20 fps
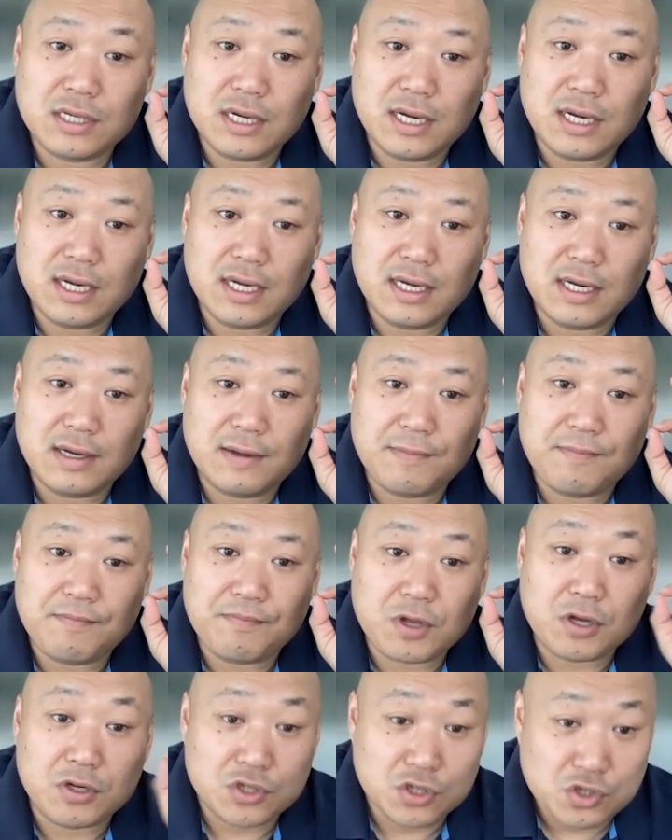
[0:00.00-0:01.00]

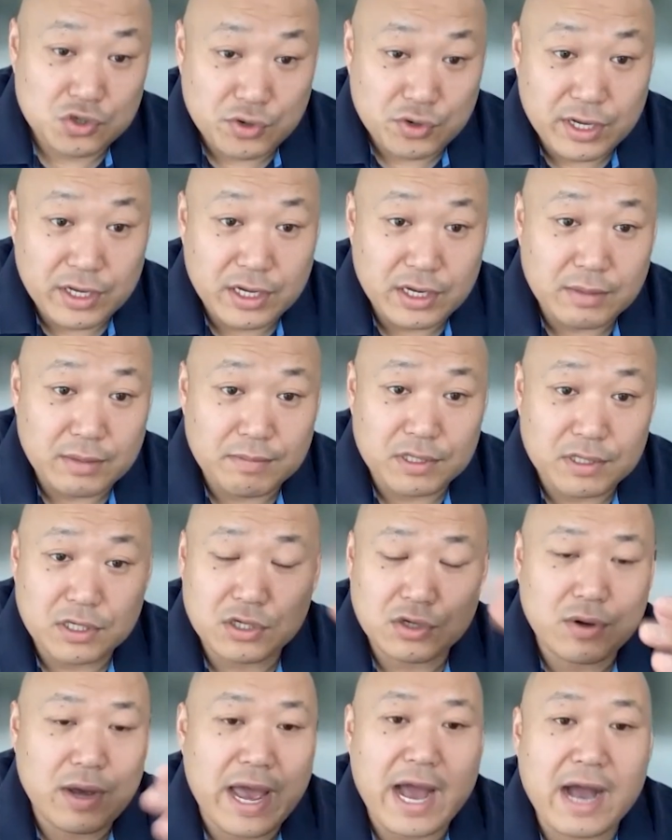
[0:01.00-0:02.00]
Australian, but
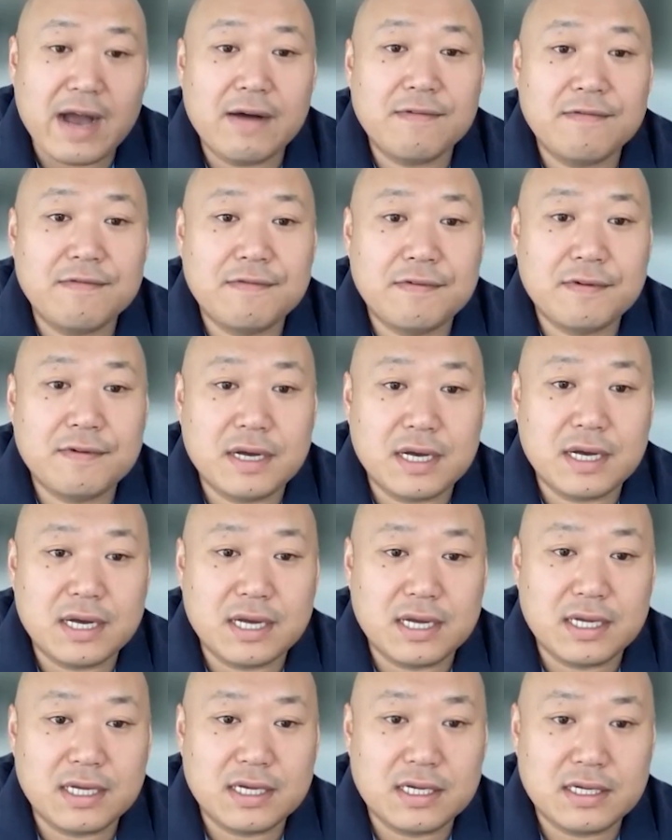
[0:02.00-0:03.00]
do you have
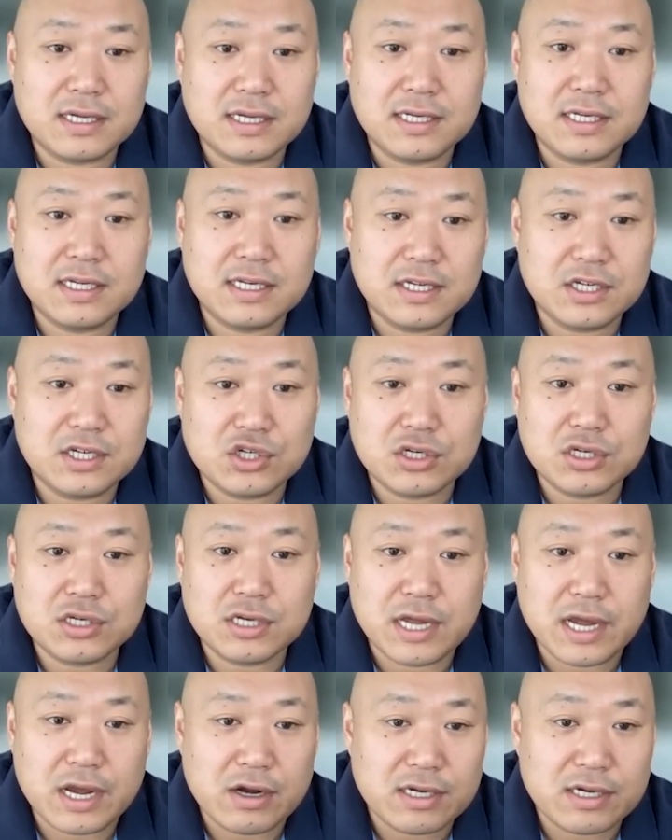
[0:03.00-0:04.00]

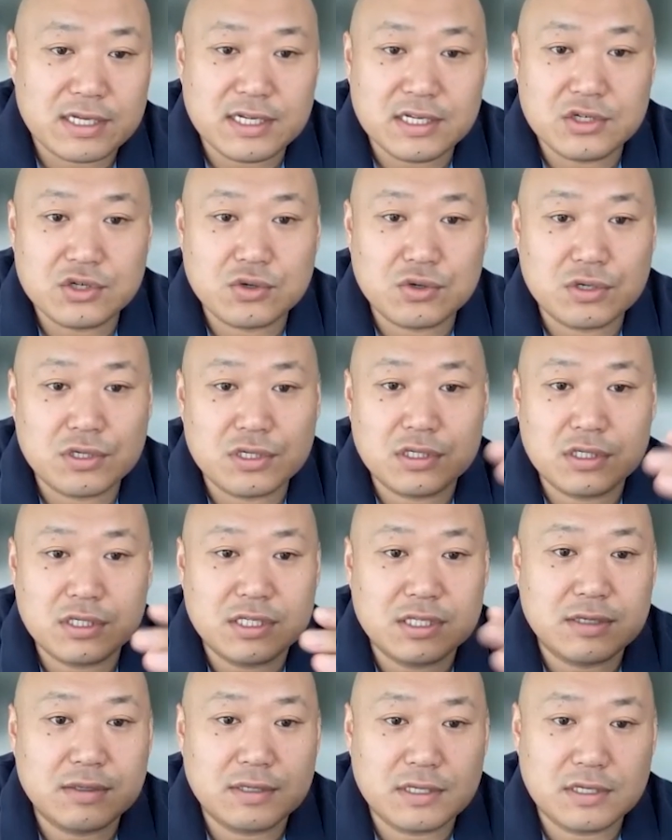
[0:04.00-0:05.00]
Indonesian heritage, or
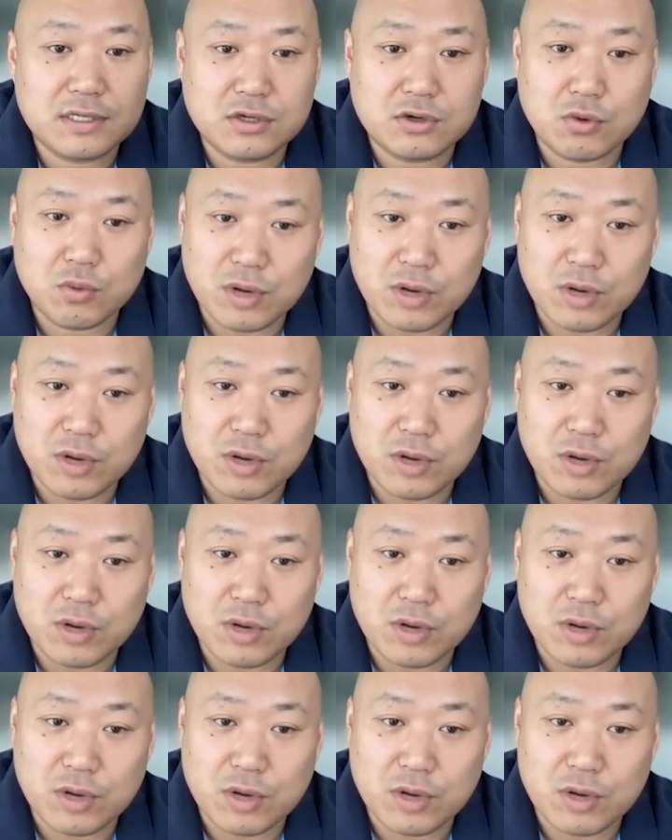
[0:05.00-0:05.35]
is it your